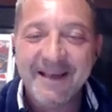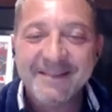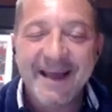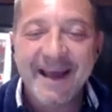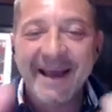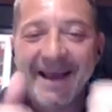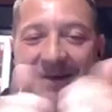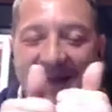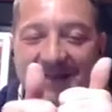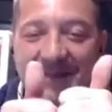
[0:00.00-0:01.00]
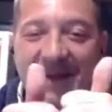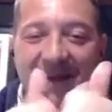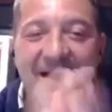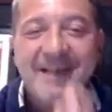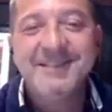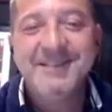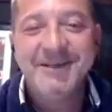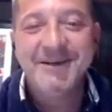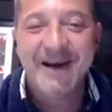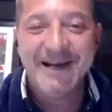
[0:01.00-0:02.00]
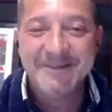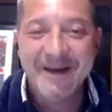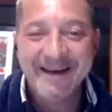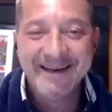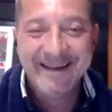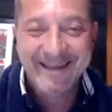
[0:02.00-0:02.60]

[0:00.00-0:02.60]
Thanks, Dave. Thanks, Peter. Nice to see you guys, man.